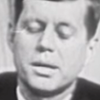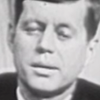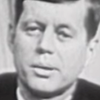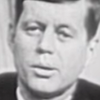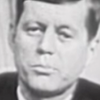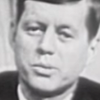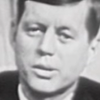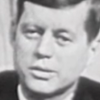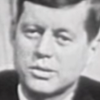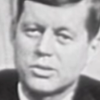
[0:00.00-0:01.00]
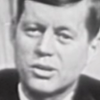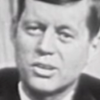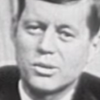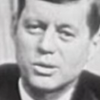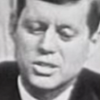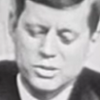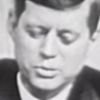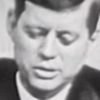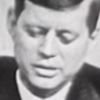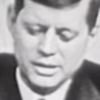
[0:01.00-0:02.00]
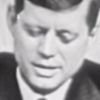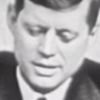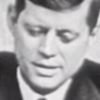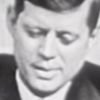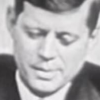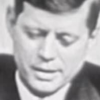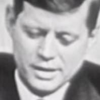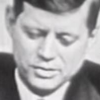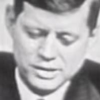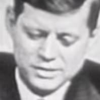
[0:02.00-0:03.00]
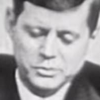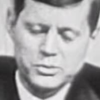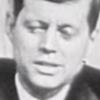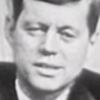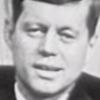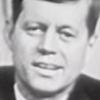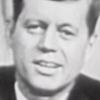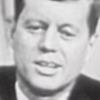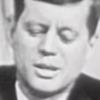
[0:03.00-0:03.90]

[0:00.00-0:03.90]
I'm hopeful that you're going to go to school today, as it is a weekday.